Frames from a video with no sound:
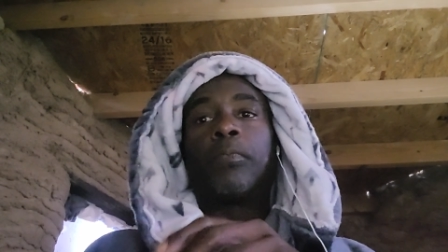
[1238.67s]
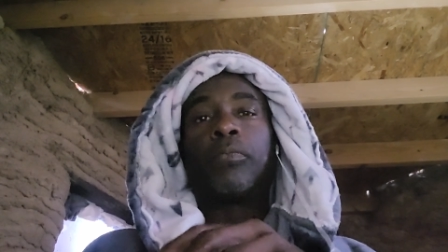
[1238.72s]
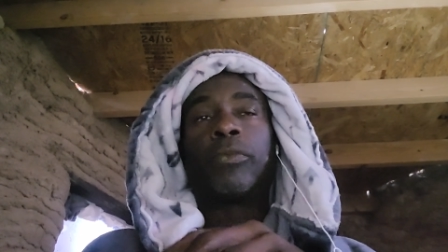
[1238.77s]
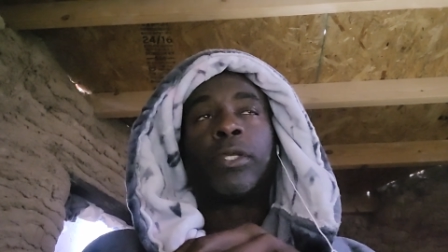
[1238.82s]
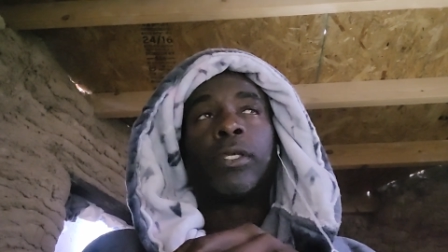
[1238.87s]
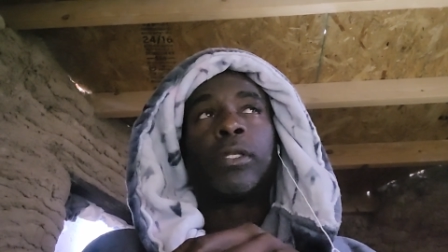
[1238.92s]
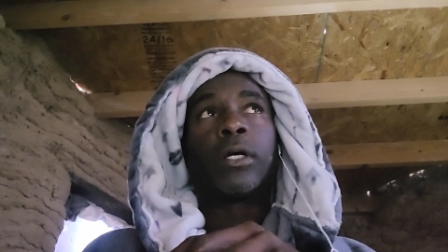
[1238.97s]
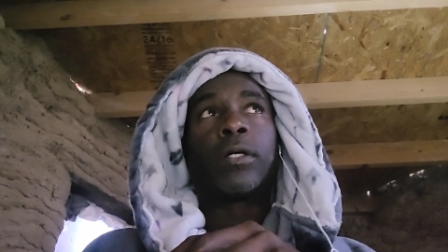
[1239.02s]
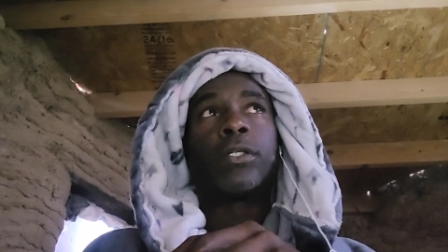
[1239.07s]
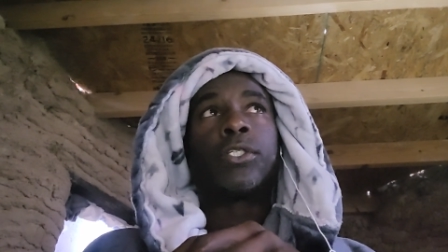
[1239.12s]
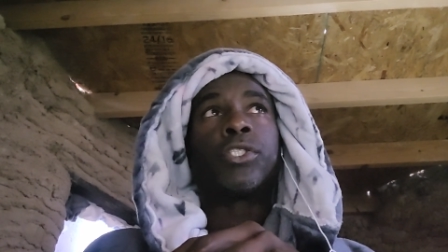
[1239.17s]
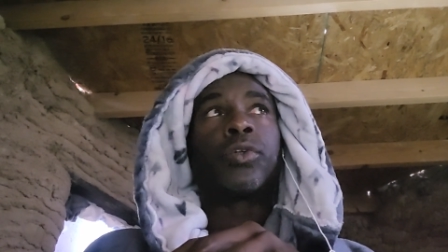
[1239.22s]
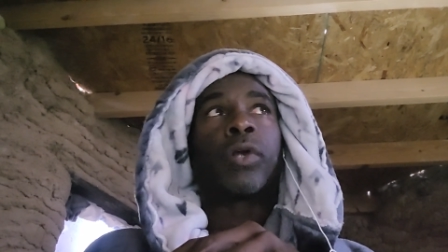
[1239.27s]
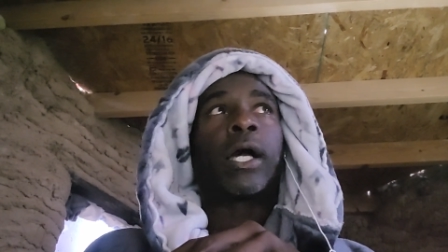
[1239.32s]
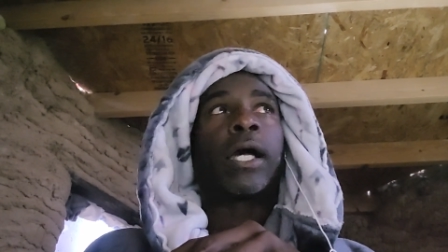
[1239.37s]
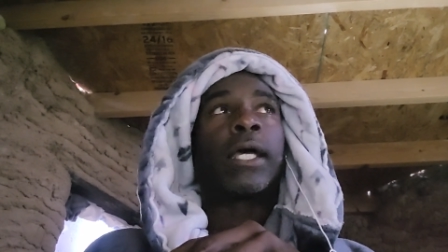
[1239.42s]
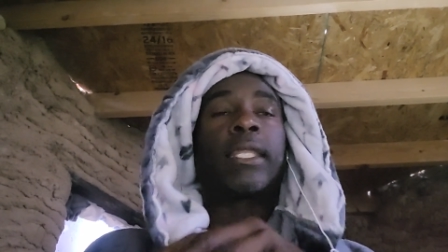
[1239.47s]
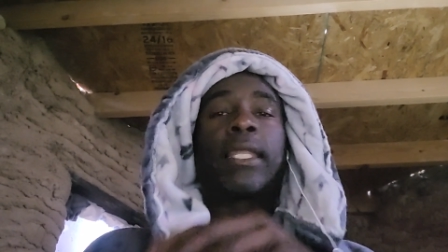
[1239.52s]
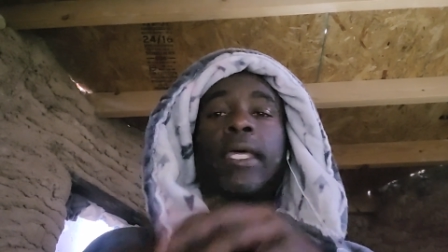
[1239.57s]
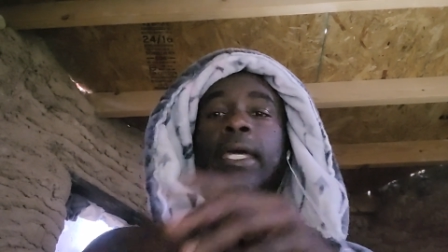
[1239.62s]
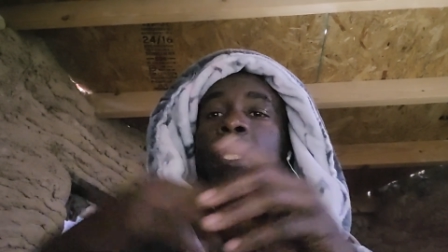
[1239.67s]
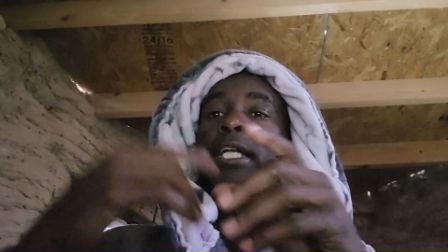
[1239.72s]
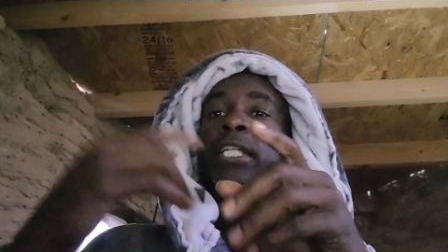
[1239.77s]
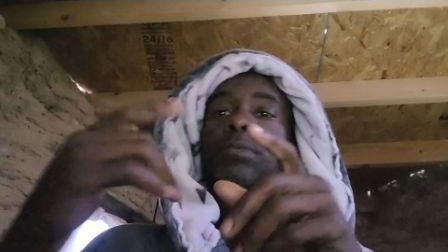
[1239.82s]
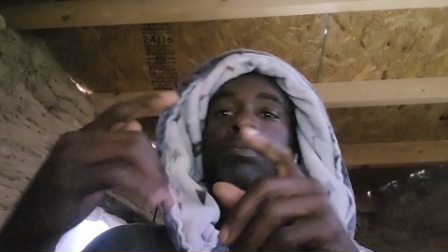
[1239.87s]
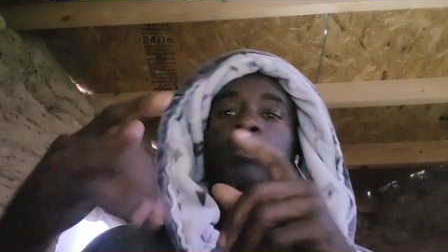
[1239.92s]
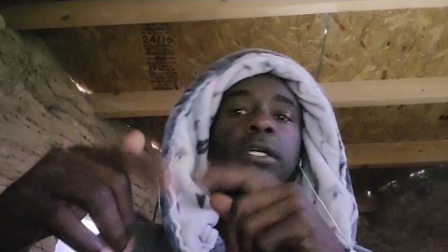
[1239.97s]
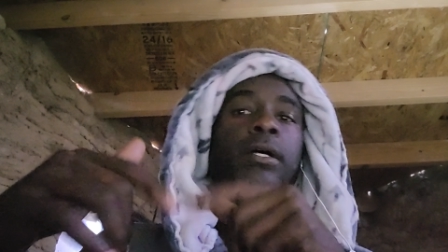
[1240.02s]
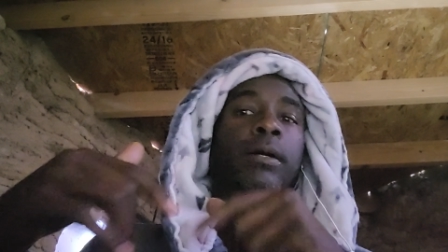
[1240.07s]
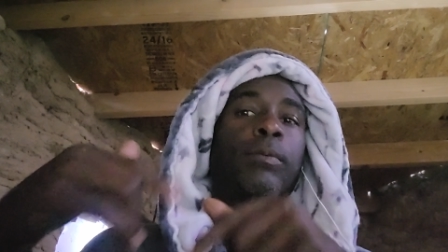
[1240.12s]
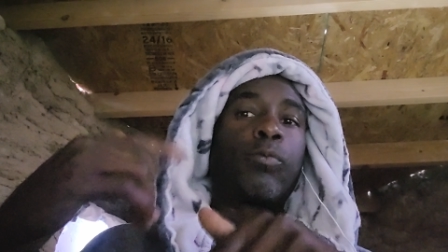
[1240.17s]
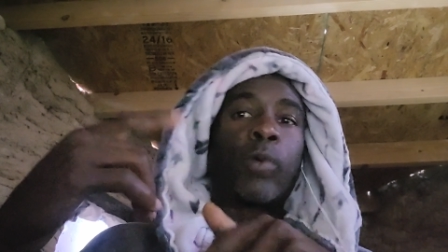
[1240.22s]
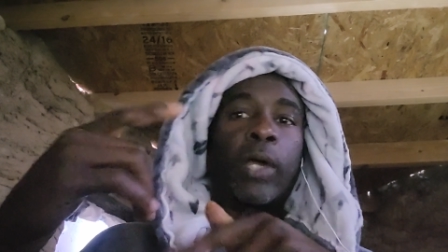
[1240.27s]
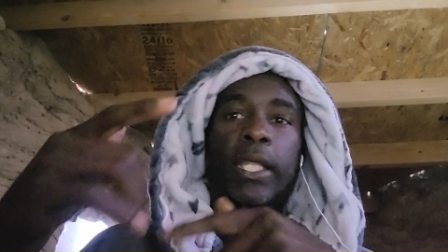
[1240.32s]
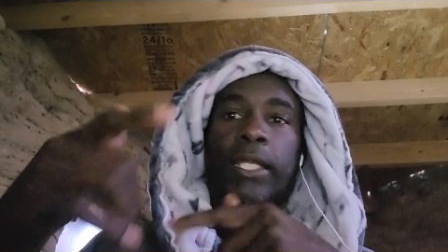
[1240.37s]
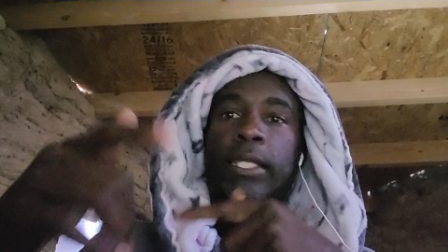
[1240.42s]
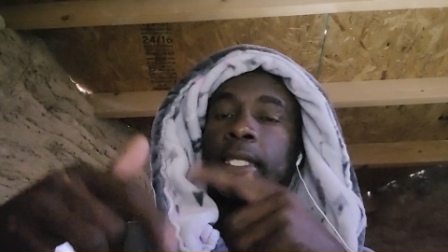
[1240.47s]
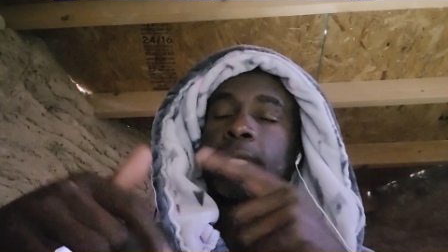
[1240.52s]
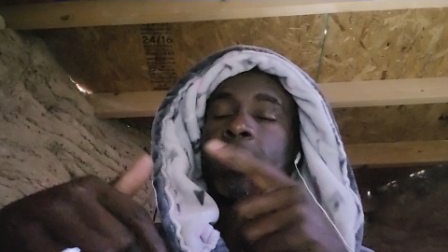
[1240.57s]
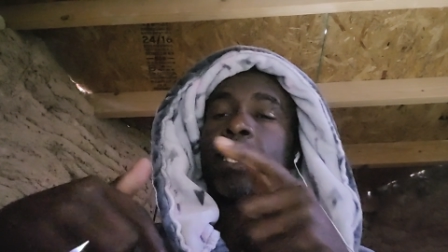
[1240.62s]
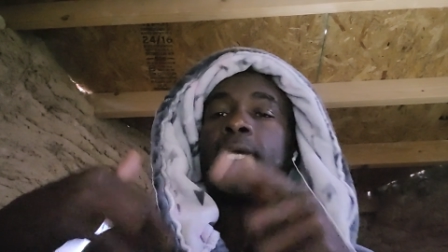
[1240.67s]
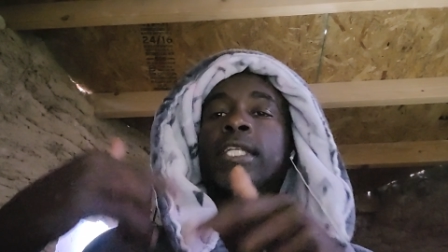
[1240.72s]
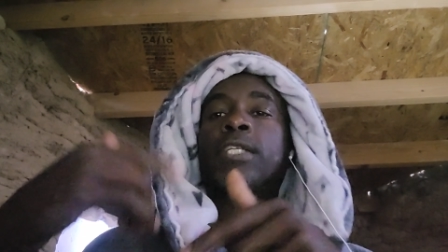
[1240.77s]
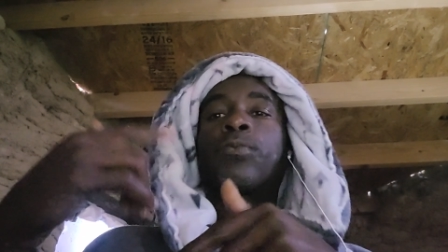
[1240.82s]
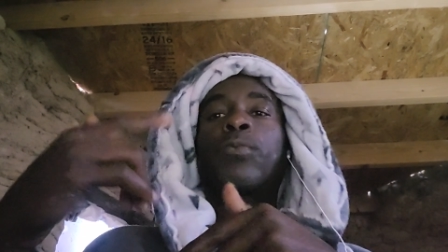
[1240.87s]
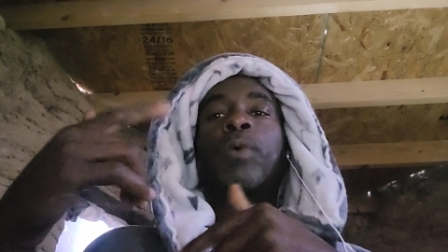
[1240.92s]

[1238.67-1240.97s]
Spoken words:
Dry lands become wetlands,